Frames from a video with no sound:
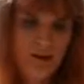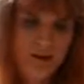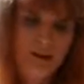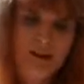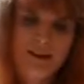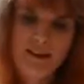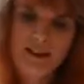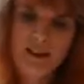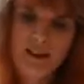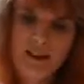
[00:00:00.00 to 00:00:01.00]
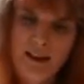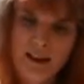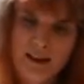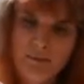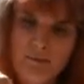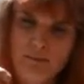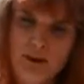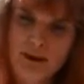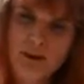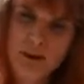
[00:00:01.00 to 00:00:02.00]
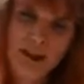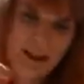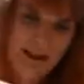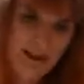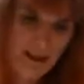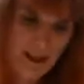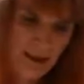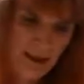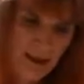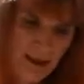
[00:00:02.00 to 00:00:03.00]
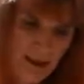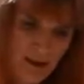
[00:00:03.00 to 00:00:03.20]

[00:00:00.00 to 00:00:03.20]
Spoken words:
Put the bigger end in,